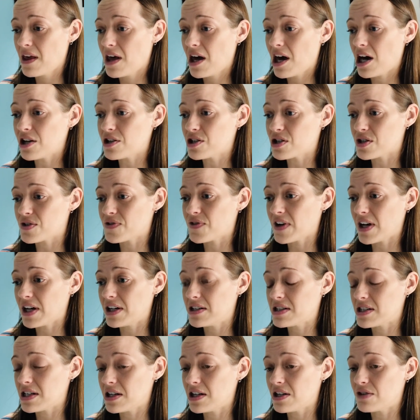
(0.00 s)
I just find
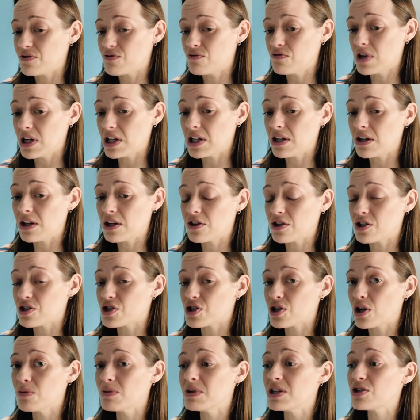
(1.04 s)
it really, there's
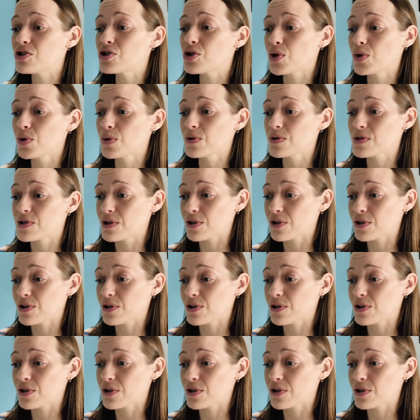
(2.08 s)
so many tools